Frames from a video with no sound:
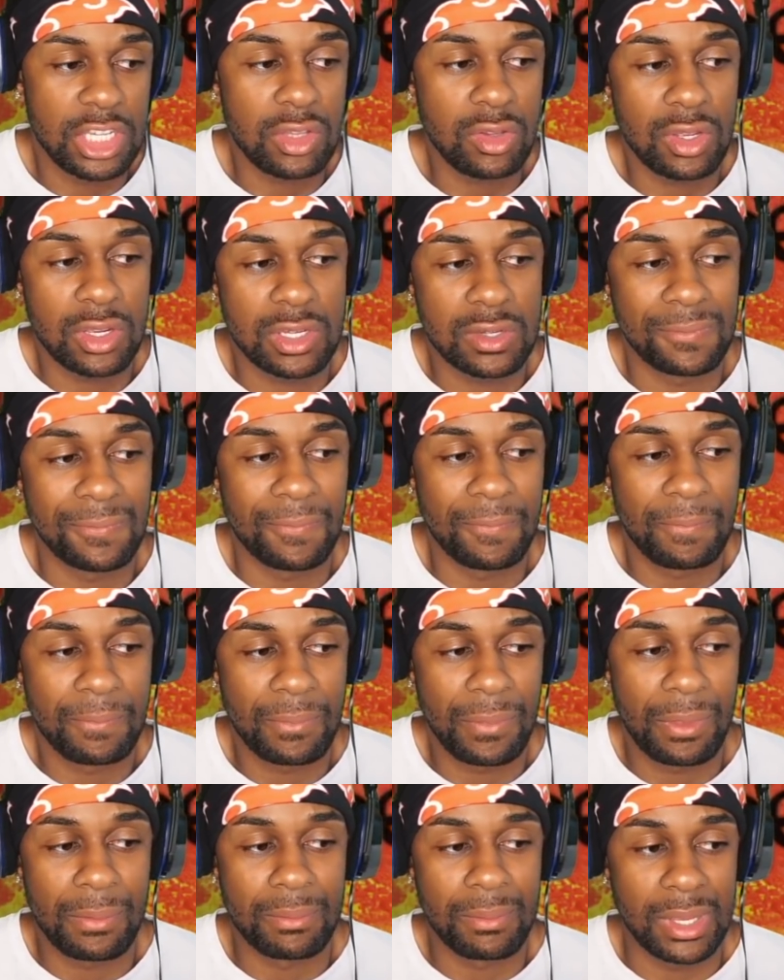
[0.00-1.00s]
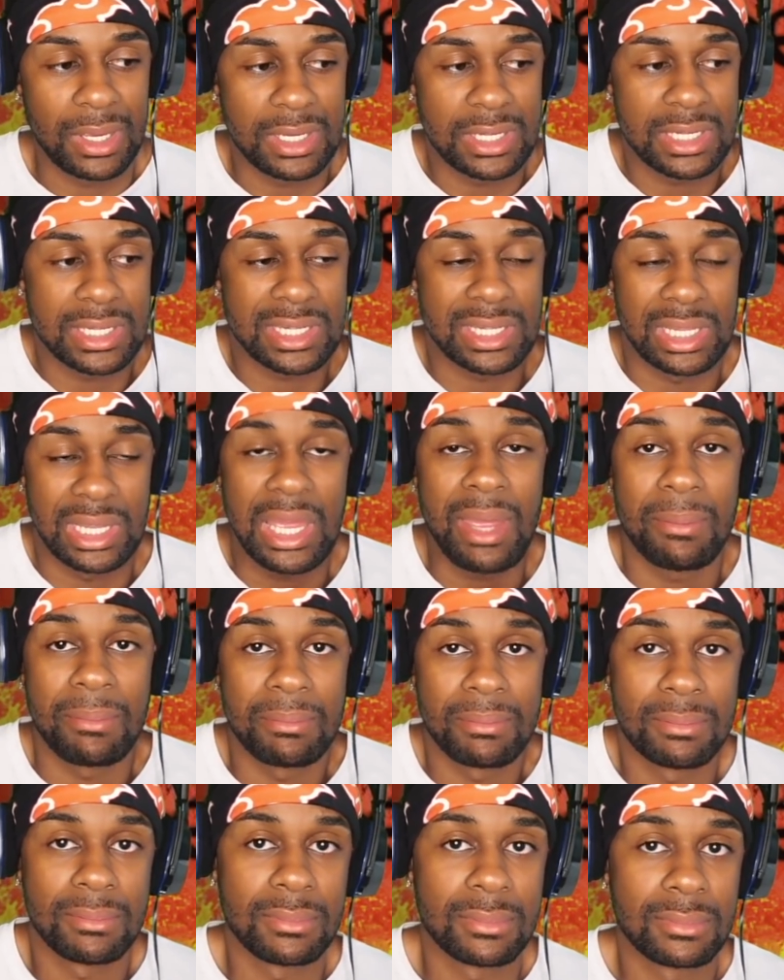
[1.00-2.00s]
looks like
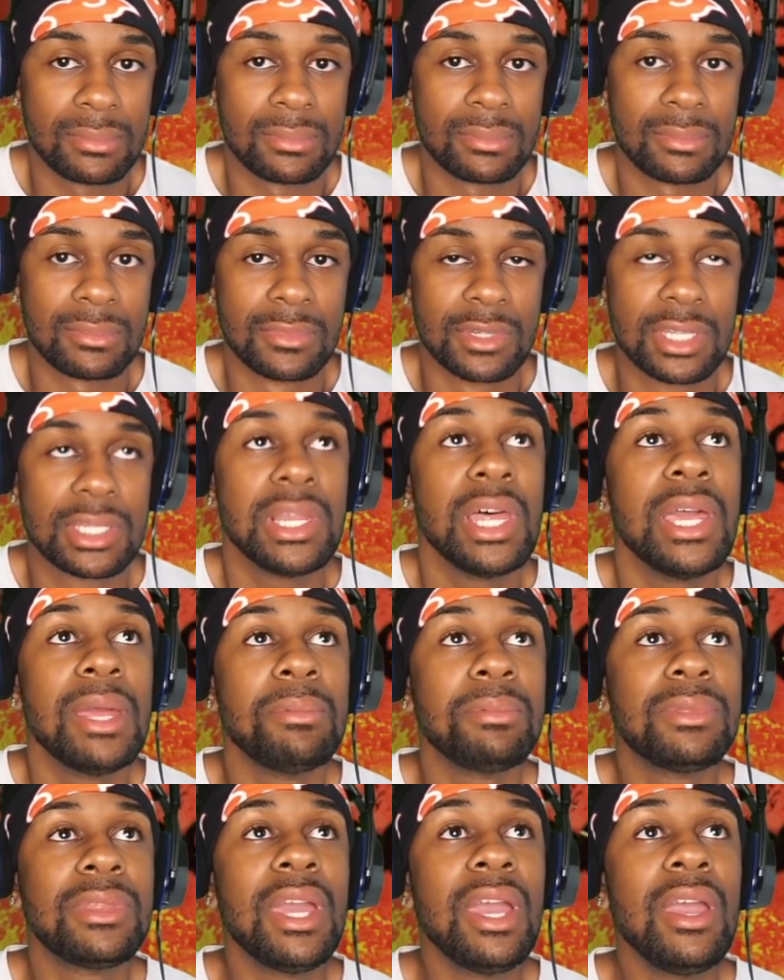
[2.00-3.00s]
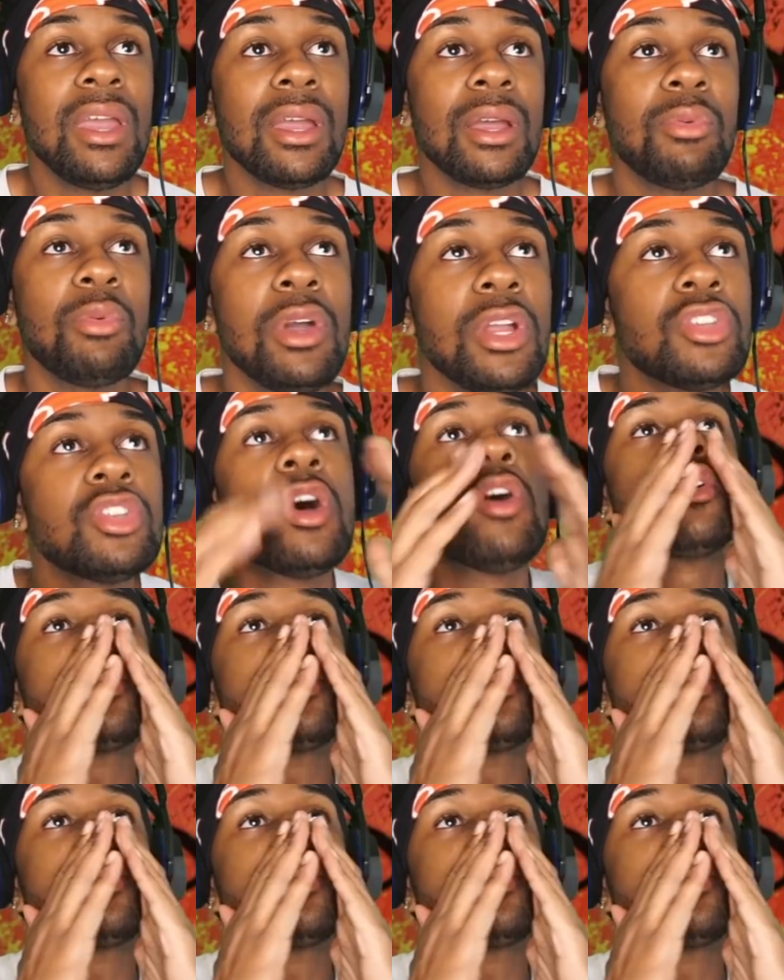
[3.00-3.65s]
slim. Slim thick with your